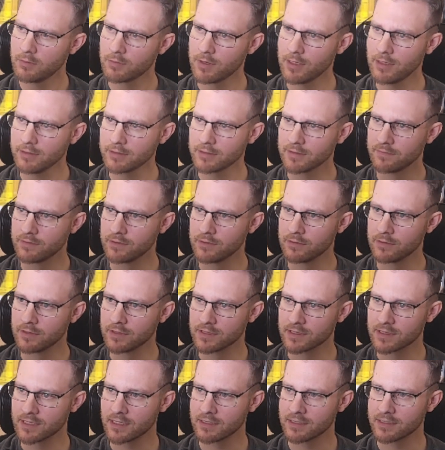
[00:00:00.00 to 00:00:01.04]
relative do in
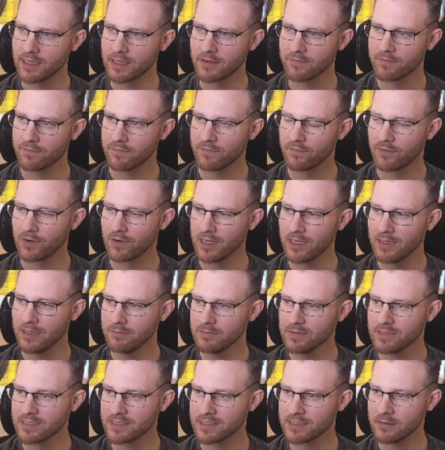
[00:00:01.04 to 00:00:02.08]
this case? At
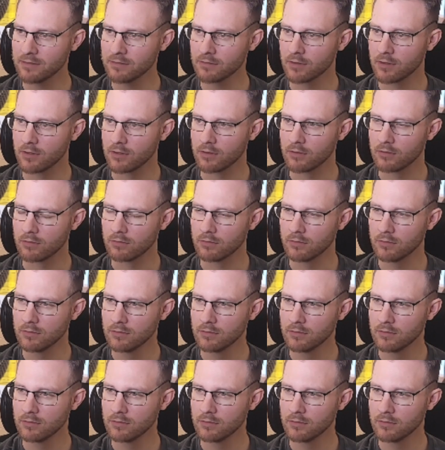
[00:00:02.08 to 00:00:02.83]
frame 0.